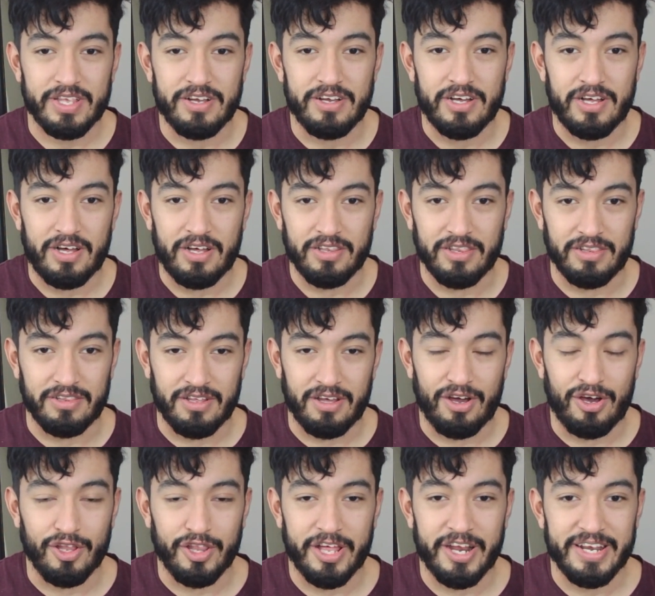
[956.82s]

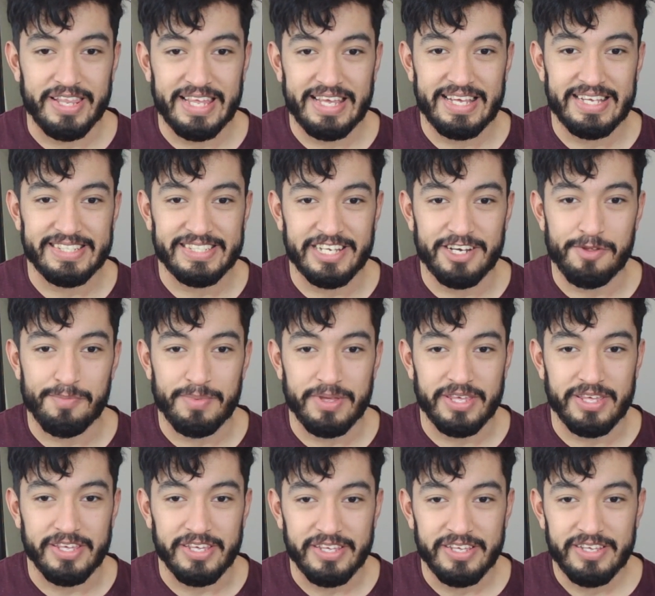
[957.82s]
a, a lot of that is going to
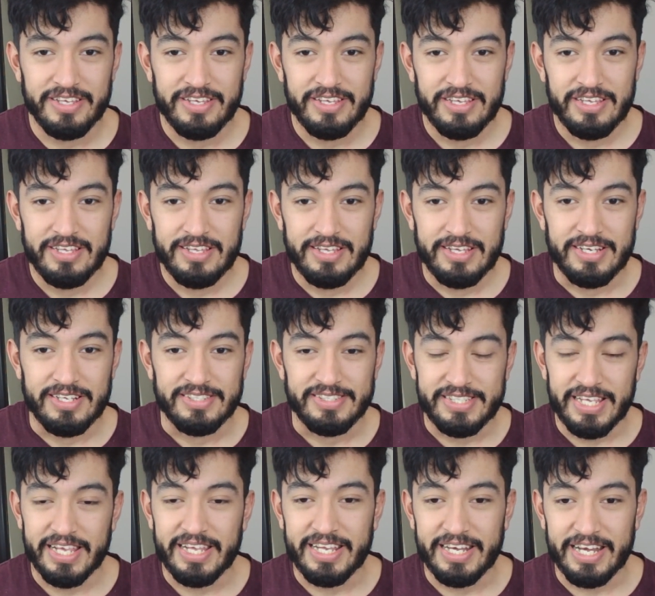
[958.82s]
be
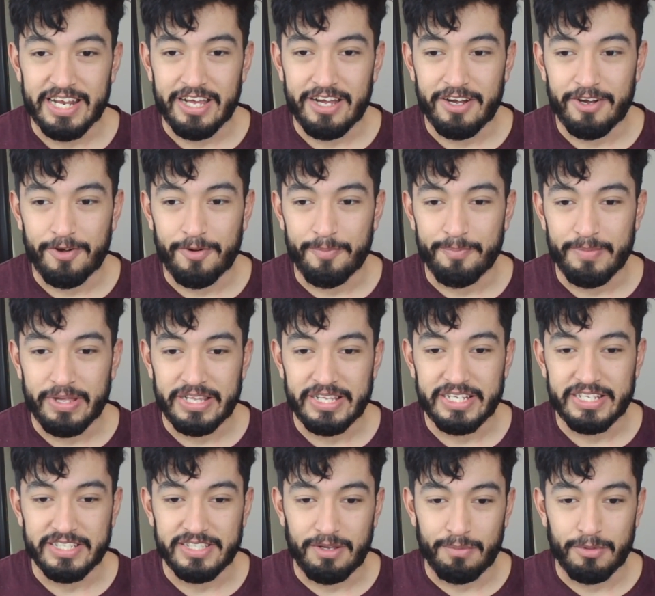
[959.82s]
taken out, mainly
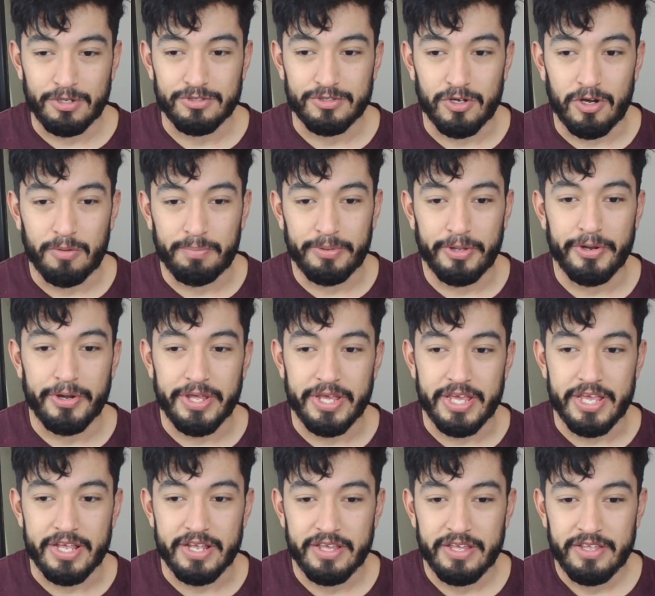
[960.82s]
because I'm also
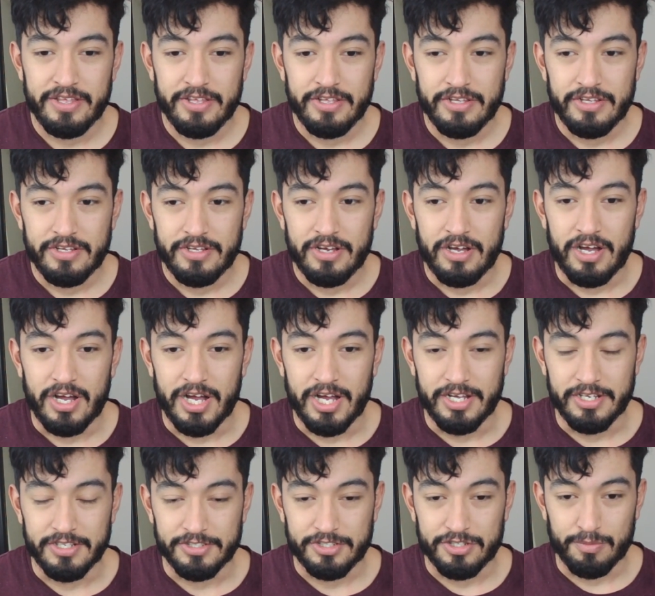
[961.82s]
uploading
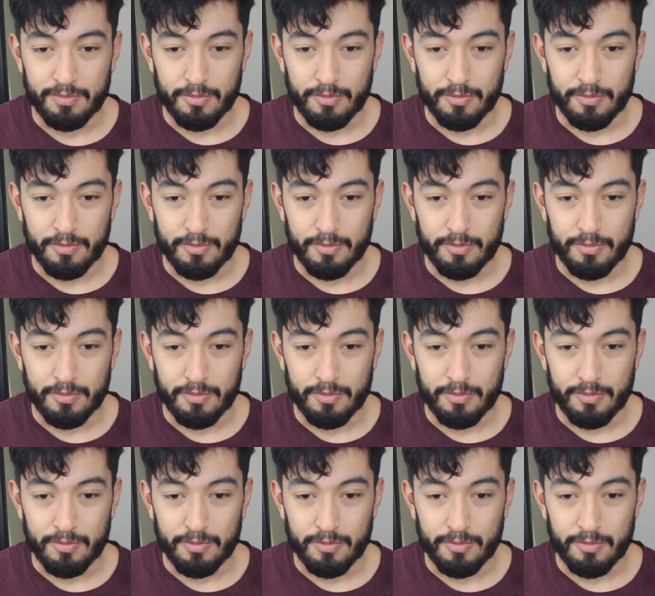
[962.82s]
uh, some